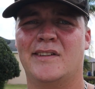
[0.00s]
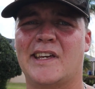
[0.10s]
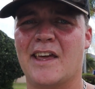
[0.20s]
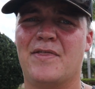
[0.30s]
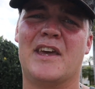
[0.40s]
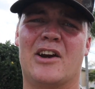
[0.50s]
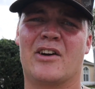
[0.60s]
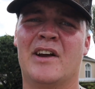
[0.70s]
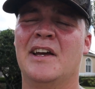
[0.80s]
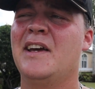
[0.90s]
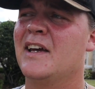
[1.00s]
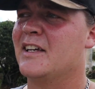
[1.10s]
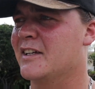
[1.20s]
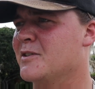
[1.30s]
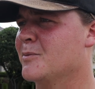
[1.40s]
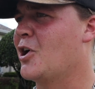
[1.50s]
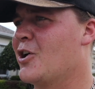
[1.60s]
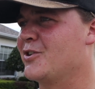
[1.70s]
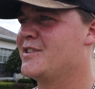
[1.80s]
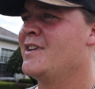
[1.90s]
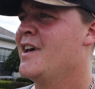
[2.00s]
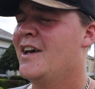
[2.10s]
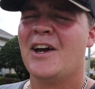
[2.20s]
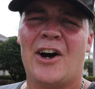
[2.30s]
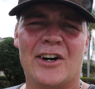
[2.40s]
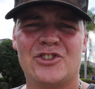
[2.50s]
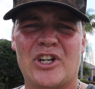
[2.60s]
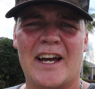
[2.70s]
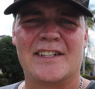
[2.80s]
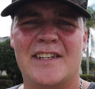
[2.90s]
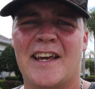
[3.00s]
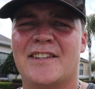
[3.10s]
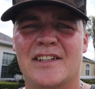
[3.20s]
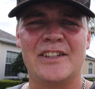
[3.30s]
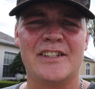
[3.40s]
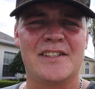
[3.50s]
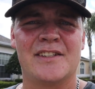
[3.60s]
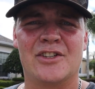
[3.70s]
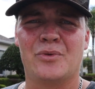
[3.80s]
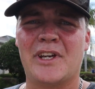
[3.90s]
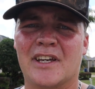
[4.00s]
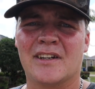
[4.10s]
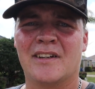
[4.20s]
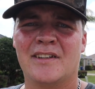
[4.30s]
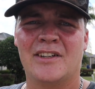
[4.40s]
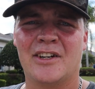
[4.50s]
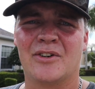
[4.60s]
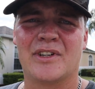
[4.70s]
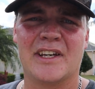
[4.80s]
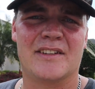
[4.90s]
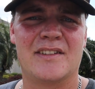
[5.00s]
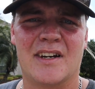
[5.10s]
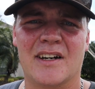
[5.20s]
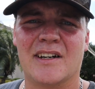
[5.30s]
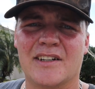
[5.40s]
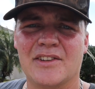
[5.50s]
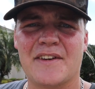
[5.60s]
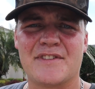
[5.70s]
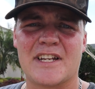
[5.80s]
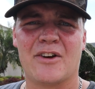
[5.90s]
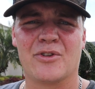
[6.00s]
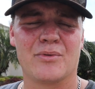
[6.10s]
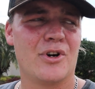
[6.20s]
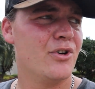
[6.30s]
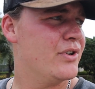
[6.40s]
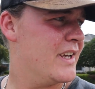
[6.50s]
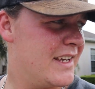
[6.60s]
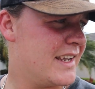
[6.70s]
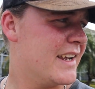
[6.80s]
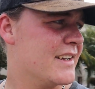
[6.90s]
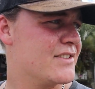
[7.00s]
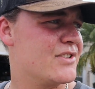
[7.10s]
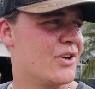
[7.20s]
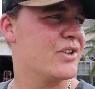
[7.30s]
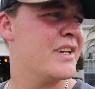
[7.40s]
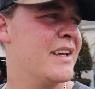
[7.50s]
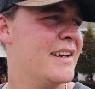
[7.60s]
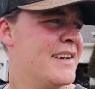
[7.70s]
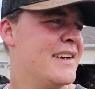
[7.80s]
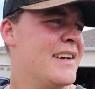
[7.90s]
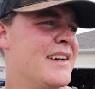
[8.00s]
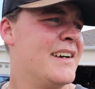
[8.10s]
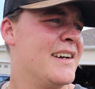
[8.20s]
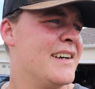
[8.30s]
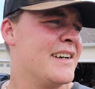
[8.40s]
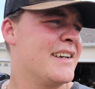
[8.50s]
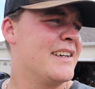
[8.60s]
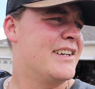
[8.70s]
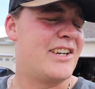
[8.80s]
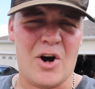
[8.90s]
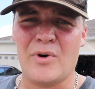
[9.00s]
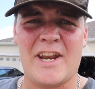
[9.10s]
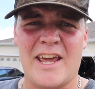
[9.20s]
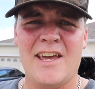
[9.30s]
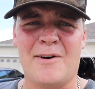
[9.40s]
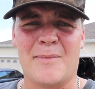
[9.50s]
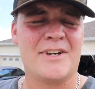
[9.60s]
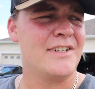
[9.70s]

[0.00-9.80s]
get there, get some cars on jack stands at least until we can, you know, get lifts down the road and start going ham.